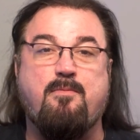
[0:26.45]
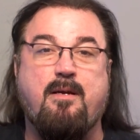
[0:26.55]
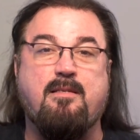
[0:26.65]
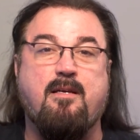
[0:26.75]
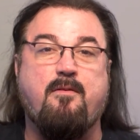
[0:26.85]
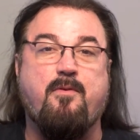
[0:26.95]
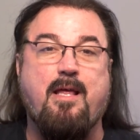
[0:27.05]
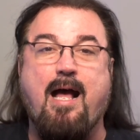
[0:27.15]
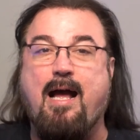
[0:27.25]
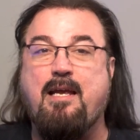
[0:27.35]
myself for the
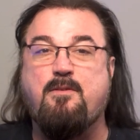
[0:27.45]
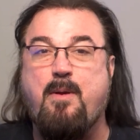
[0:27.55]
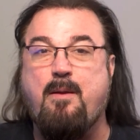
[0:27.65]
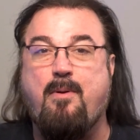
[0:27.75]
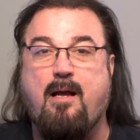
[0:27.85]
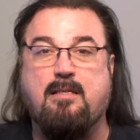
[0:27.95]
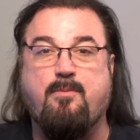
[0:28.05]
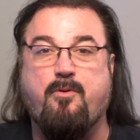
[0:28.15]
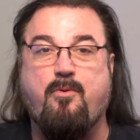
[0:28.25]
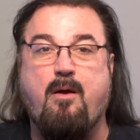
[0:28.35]
highest pay
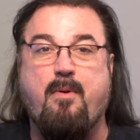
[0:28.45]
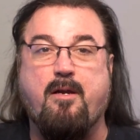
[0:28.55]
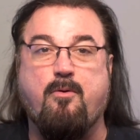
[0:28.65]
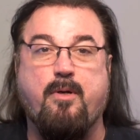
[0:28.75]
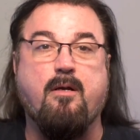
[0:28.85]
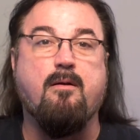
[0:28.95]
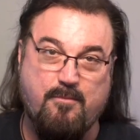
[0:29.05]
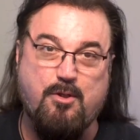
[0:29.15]
possible throughout my career.